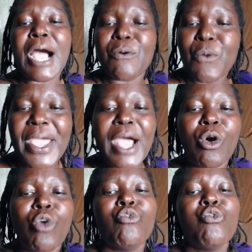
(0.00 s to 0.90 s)
aware
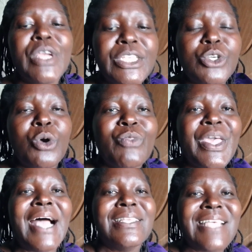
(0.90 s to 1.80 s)
of which of
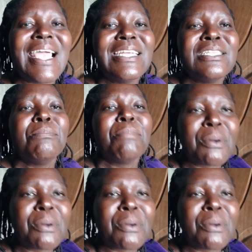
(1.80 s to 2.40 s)
the anxiety